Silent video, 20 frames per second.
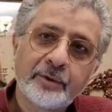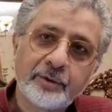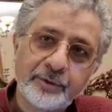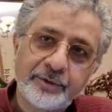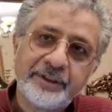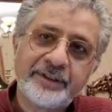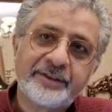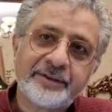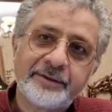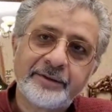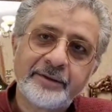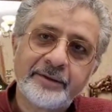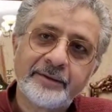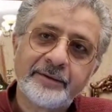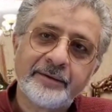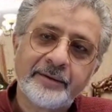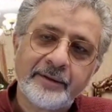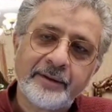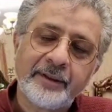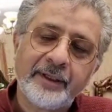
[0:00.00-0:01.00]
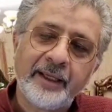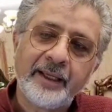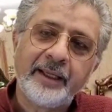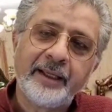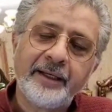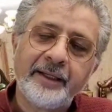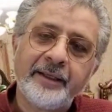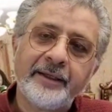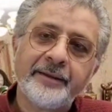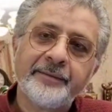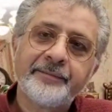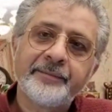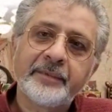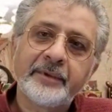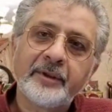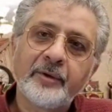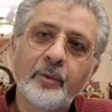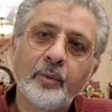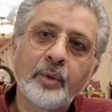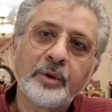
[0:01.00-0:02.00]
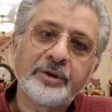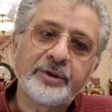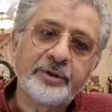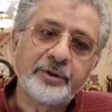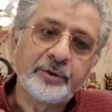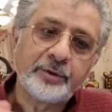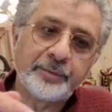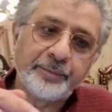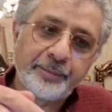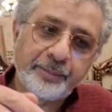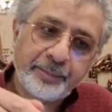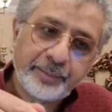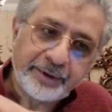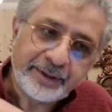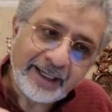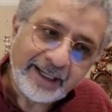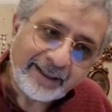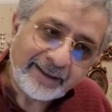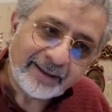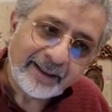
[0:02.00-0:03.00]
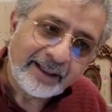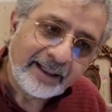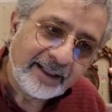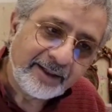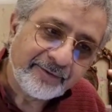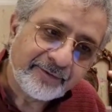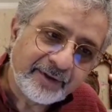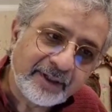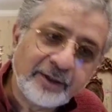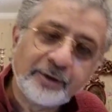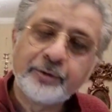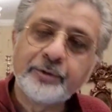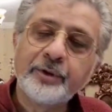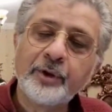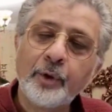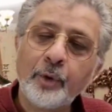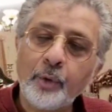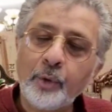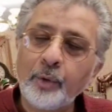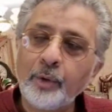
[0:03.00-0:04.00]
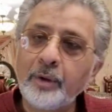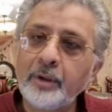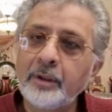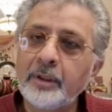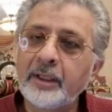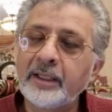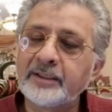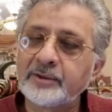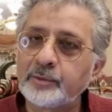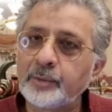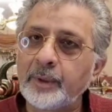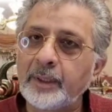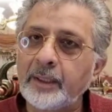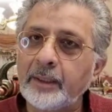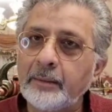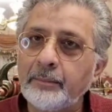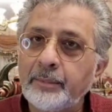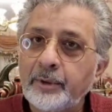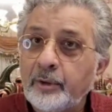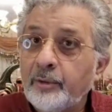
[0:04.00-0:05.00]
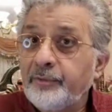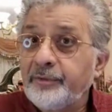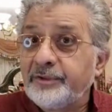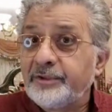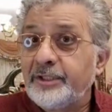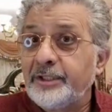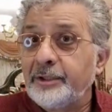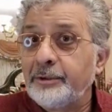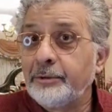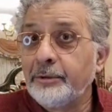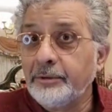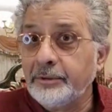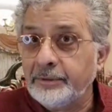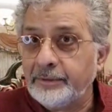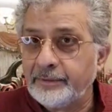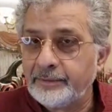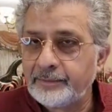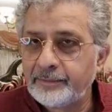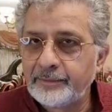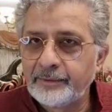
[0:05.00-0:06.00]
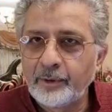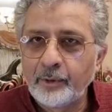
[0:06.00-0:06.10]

to this area, wanted to take the leaf into the hole as well, but obviously couldn't.